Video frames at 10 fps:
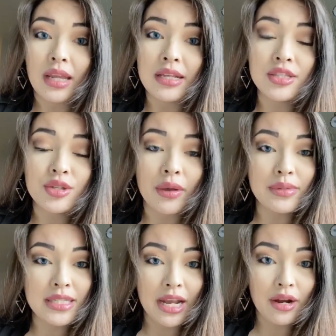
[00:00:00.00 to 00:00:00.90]
And so I
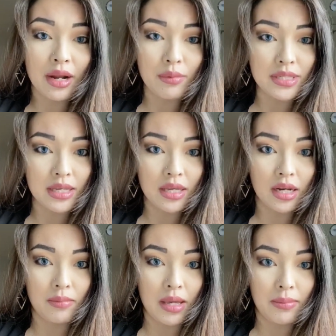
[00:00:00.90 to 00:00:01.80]
was scared I wasn't going
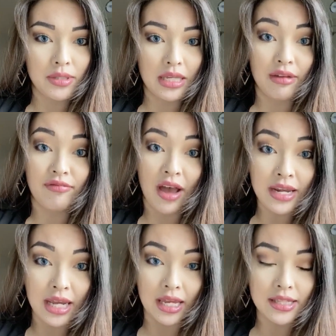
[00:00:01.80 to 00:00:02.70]
to be able to get
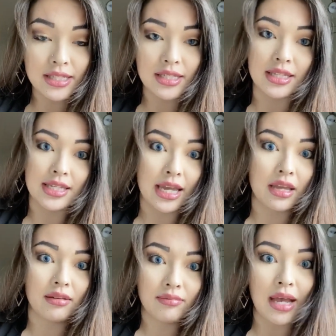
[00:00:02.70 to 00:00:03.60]
finance since
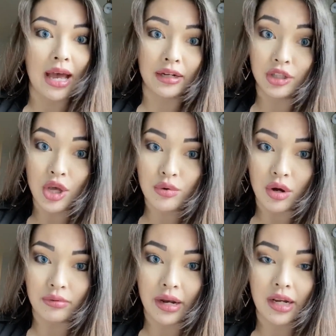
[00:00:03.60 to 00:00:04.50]
I had a loan
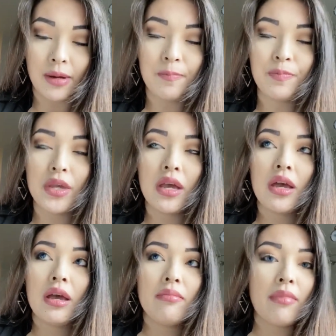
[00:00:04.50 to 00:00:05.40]
already.
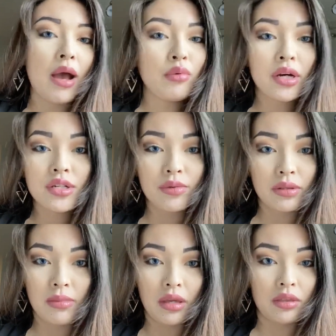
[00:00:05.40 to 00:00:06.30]
Matt worked
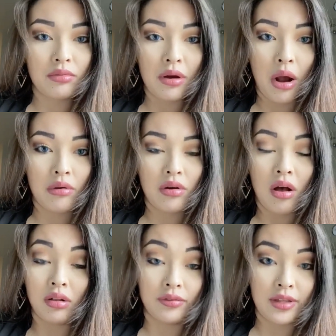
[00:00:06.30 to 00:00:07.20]
with me throughout
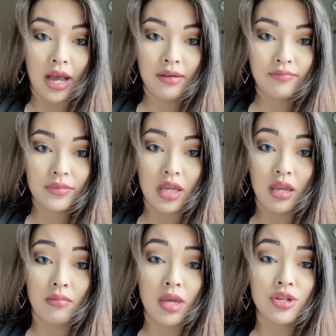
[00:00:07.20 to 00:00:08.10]
all of that.
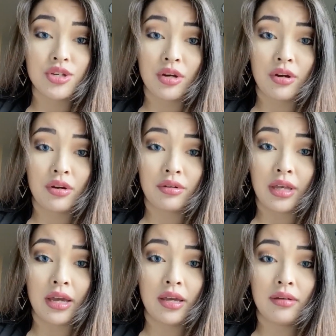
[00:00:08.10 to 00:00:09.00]
He made sure
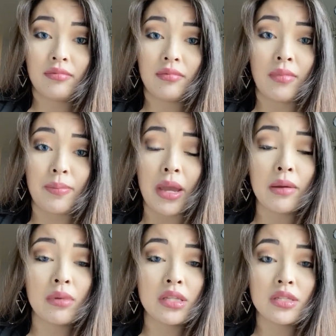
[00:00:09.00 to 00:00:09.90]
that my
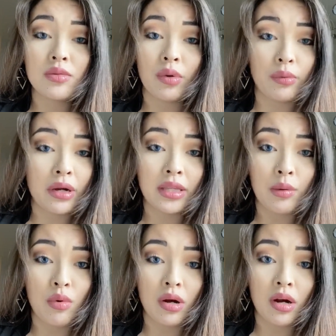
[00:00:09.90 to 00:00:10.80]
payments were where they
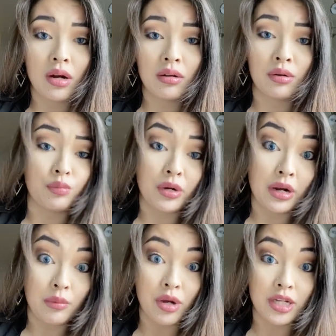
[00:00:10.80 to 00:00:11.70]
were, or
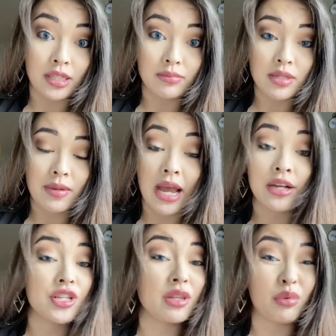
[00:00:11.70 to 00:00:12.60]
where I wanted them to be.
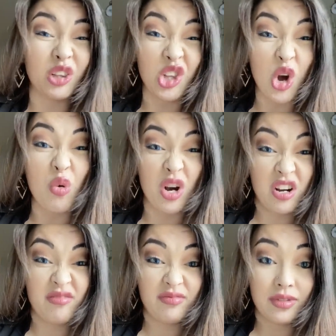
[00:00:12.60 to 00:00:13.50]
Actually, they were
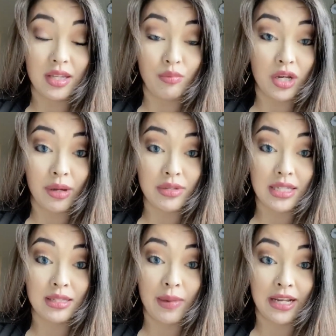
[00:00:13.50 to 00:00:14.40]
lower than what I was
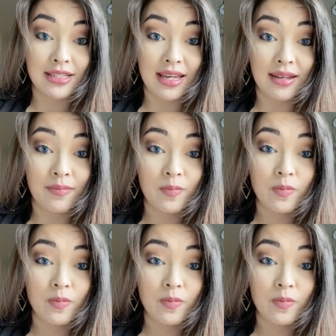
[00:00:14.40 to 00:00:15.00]
expecting.